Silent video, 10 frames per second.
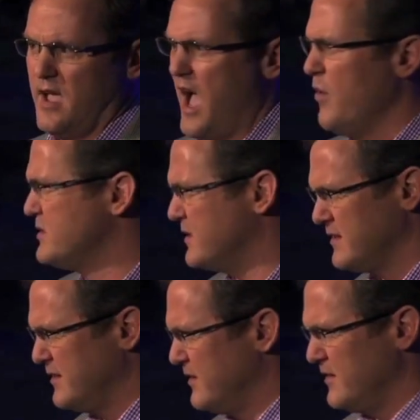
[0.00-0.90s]
I was a
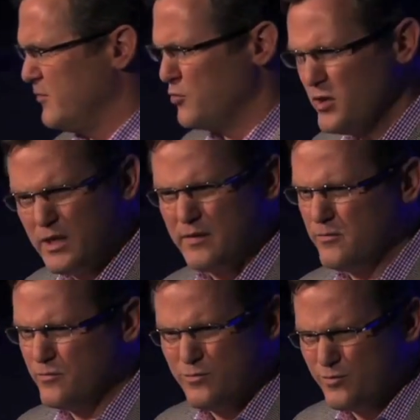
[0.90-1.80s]
really
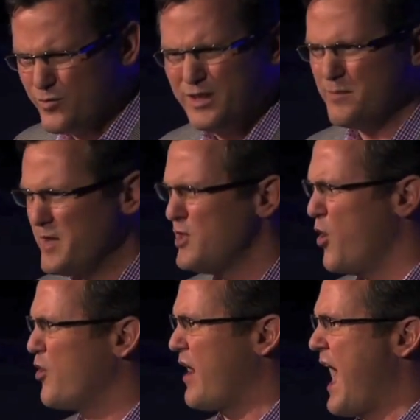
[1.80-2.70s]

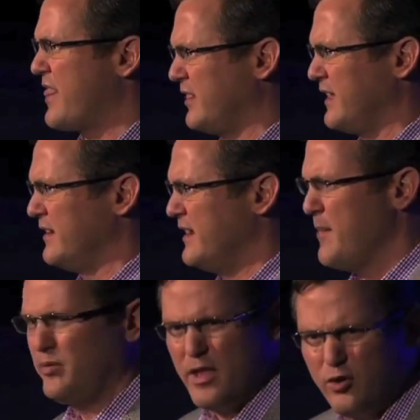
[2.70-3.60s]
mediocre athlete. I
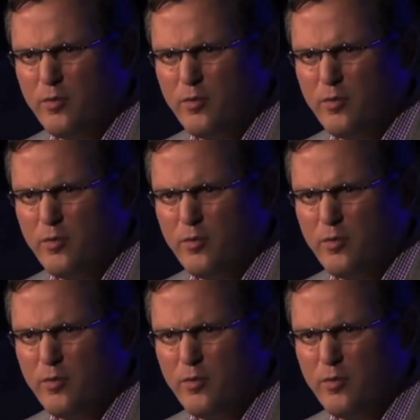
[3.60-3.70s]
played a little